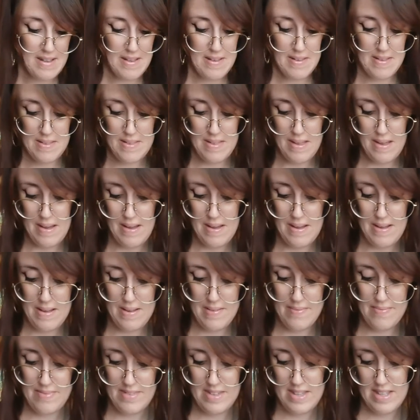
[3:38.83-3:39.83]

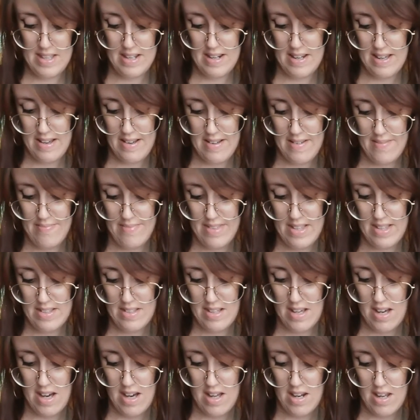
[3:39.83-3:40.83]
This
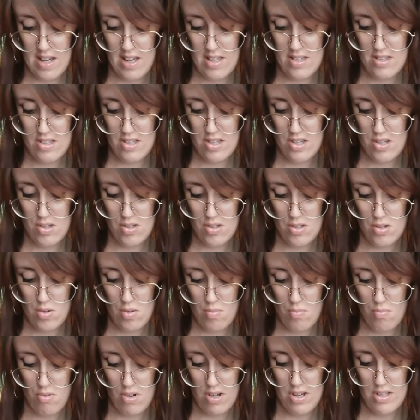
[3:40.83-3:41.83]
card asks you to
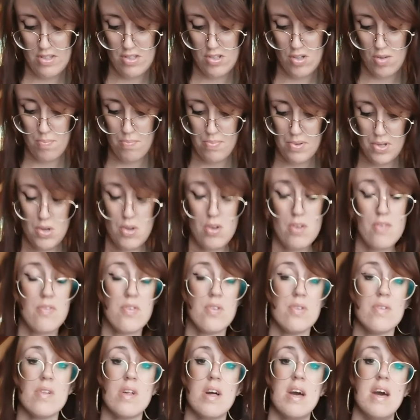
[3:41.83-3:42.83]
embrace your
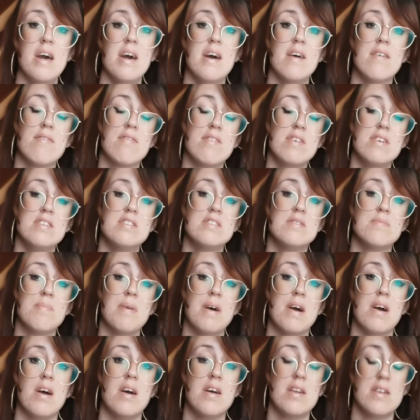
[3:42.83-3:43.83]
beautiful, carefree
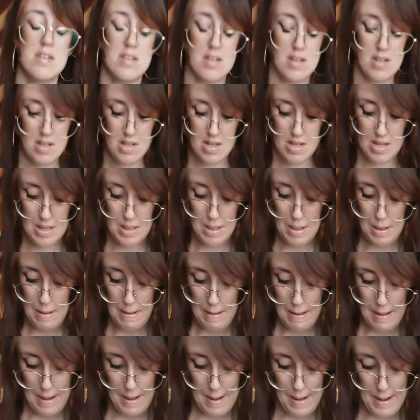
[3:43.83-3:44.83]
spirit,
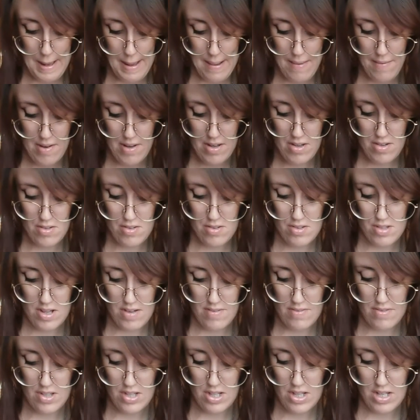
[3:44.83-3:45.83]
allowing
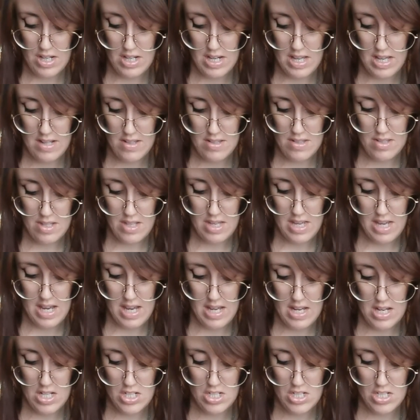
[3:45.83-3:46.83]
yourself to connect to the
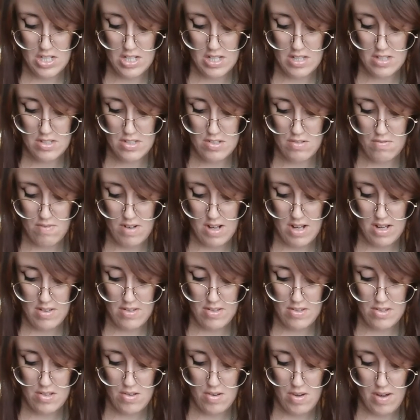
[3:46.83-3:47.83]
energy that
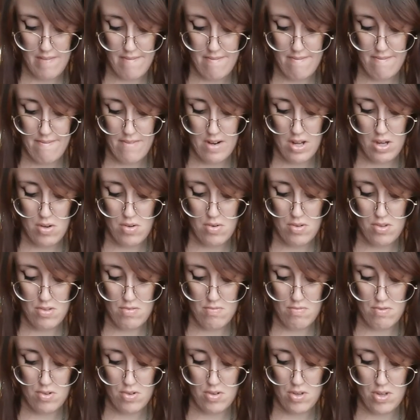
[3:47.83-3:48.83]
surrounds you and flows
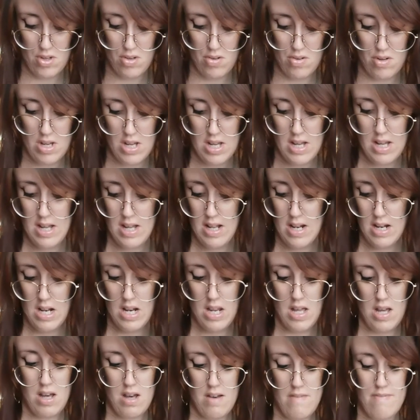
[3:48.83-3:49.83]
through you.
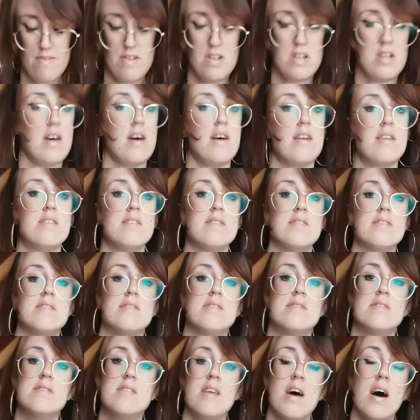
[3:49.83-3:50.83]
Laugh,
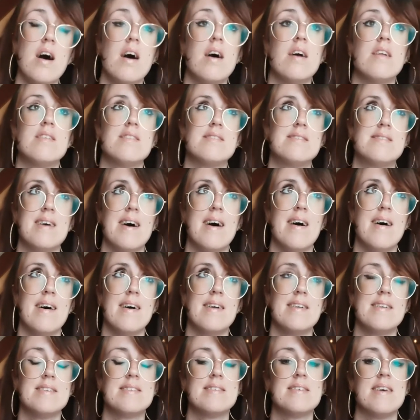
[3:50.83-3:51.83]

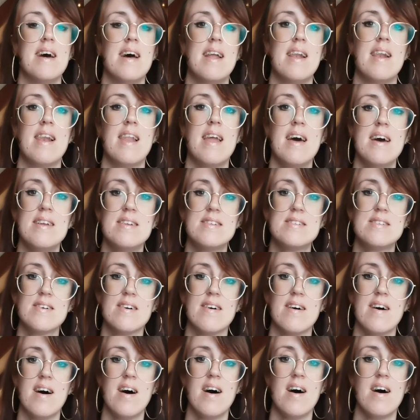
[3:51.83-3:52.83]
dance, and let
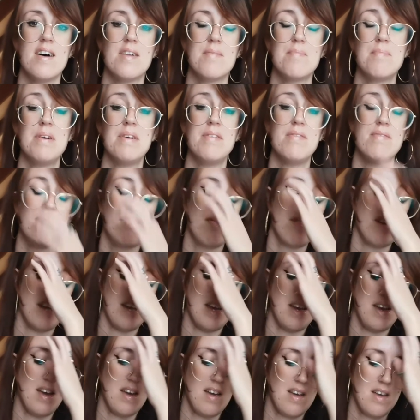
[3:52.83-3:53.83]
your heart be
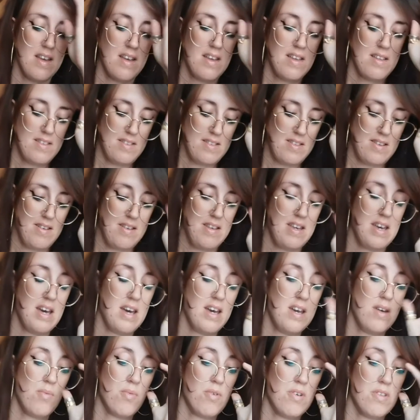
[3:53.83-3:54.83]
free. So yeah,
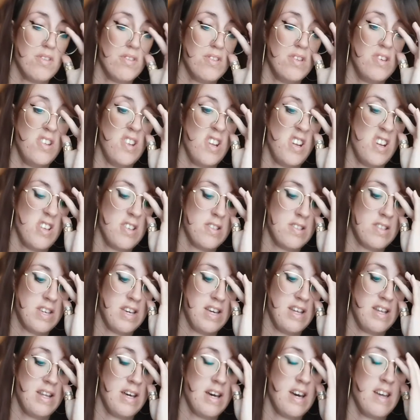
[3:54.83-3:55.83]
he wants you to just
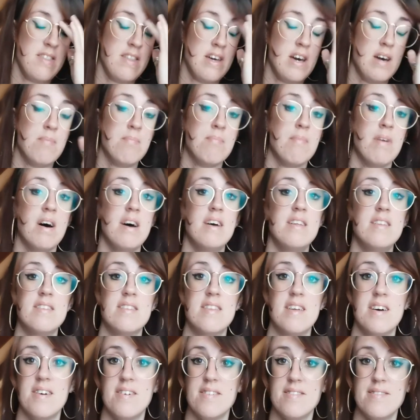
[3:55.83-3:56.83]
get like that
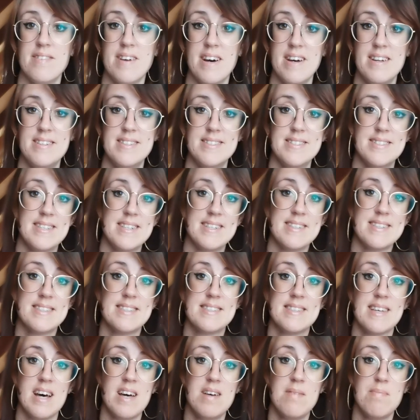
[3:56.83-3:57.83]
mindset of like just
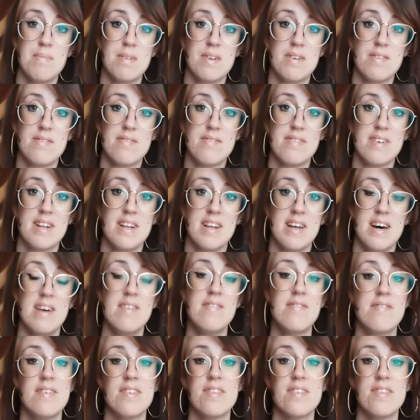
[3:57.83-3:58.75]
excitement for life.